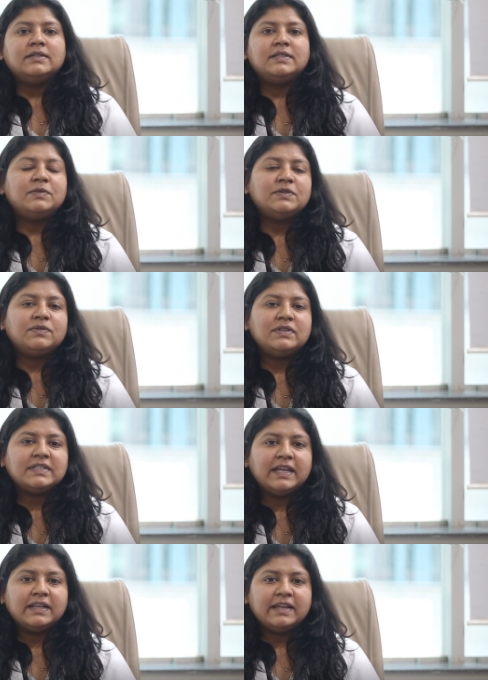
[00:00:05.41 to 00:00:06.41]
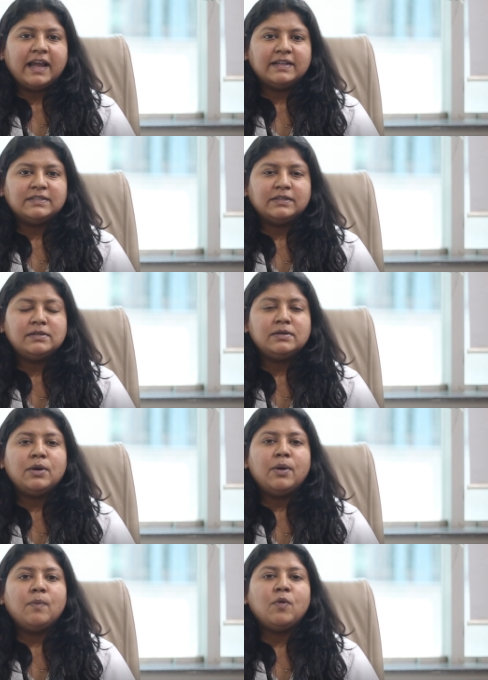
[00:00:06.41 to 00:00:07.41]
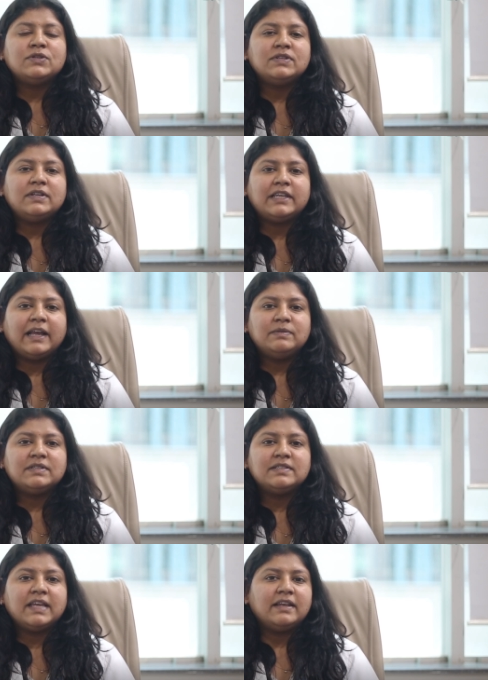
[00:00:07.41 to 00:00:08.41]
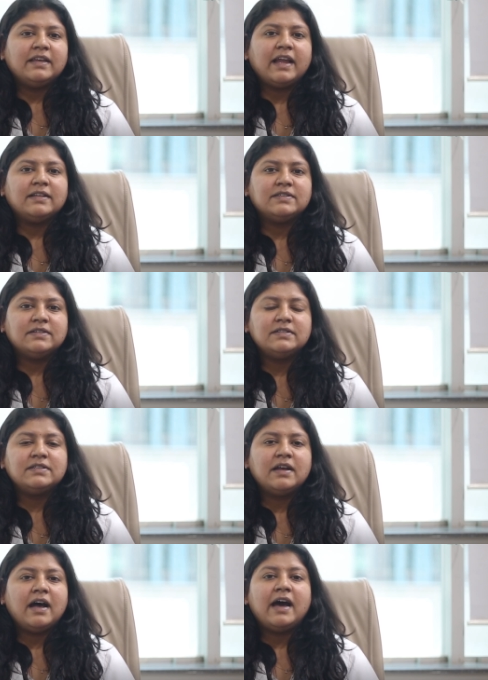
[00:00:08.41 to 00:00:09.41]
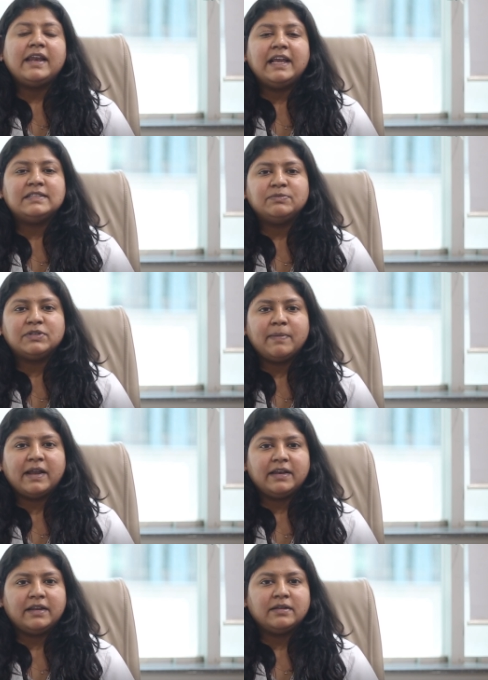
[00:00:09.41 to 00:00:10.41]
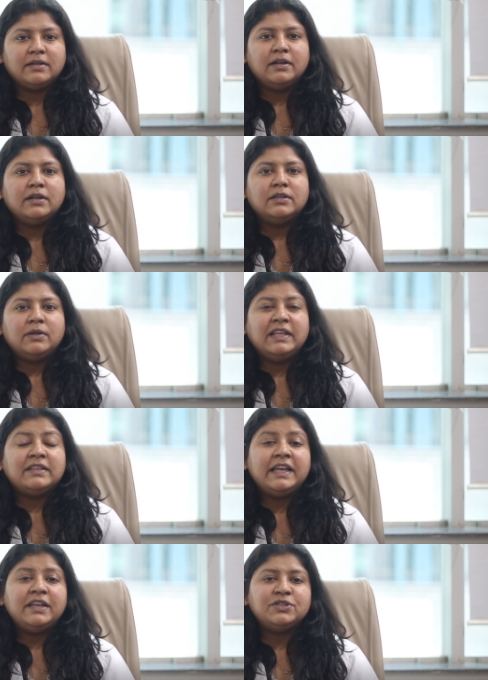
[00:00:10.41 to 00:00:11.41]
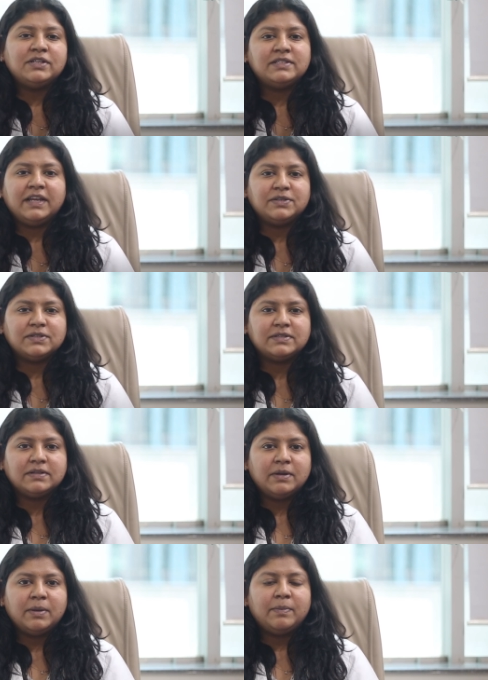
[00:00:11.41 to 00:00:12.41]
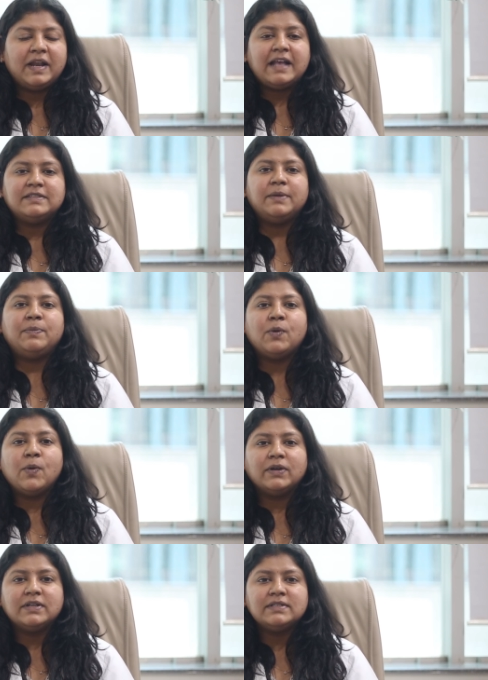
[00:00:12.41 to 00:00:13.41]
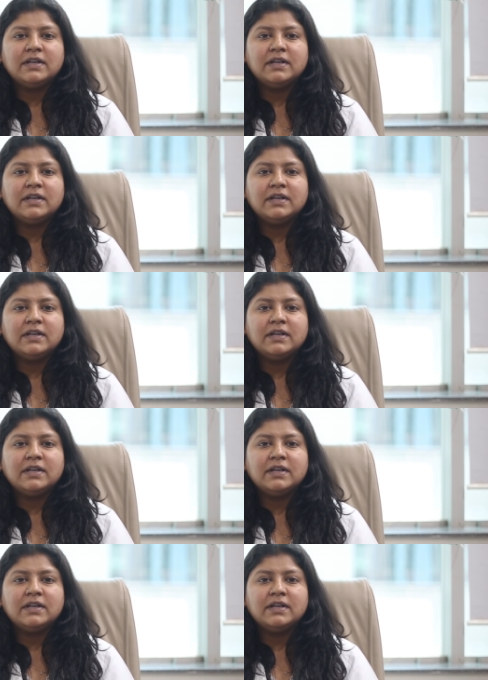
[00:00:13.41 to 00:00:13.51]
Symptoms of the skin cancer. Most of the times the skin cancers are asymptomatic in the initial stages, but as they progress,